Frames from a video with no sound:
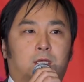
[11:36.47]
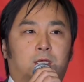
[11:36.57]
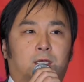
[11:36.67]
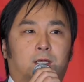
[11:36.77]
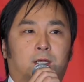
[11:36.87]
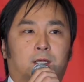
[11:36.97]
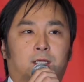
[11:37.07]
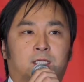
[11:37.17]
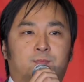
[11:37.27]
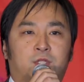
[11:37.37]

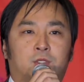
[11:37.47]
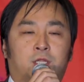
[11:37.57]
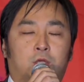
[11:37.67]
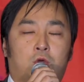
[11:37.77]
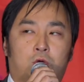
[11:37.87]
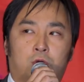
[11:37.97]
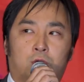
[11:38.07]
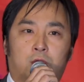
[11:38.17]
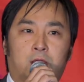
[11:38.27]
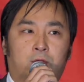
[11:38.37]
especially in the
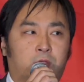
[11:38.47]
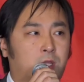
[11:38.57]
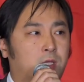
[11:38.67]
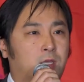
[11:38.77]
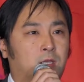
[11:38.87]
core area